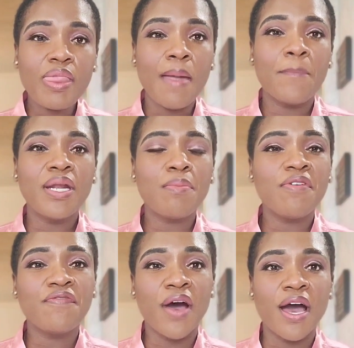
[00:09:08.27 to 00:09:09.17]
but number
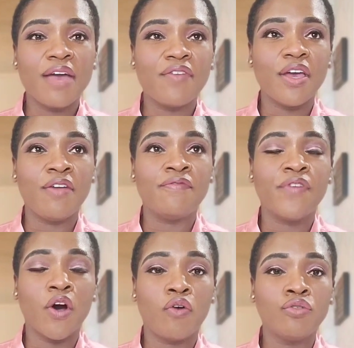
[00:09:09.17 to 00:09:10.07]
five
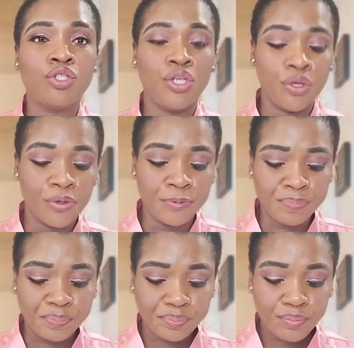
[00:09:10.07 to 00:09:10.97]
involves you
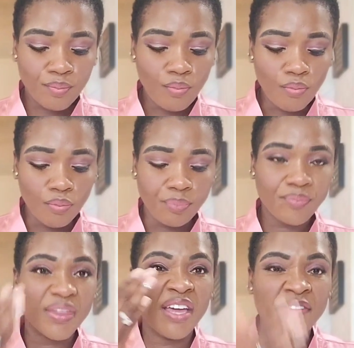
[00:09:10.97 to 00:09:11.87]

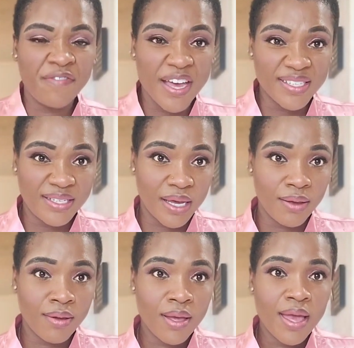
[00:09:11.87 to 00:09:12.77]

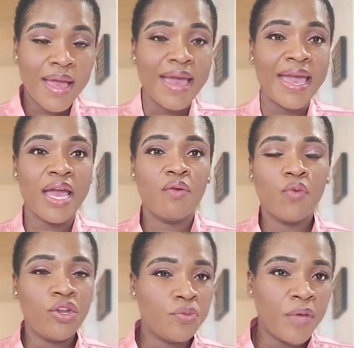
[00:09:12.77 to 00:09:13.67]
investing. And
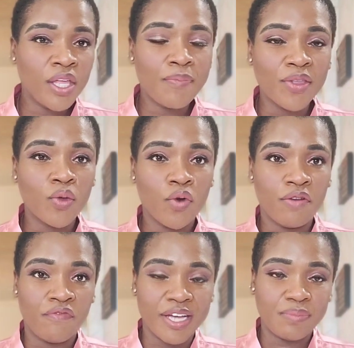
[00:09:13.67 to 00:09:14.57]
when you think about the word
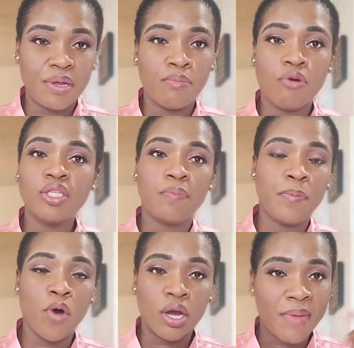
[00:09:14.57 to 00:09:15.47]
investment, most
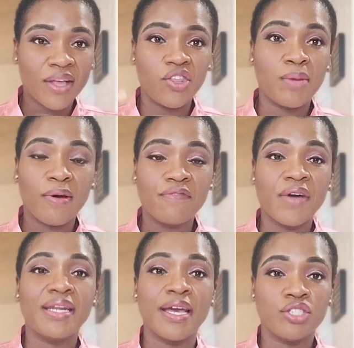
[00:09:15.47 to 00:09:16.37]
people automatically think about
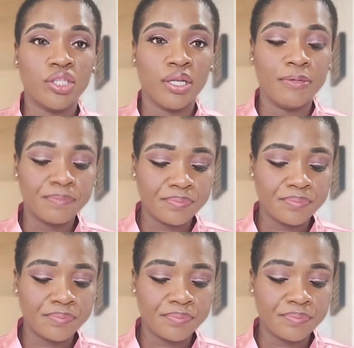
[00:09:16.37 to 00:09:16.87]
financially.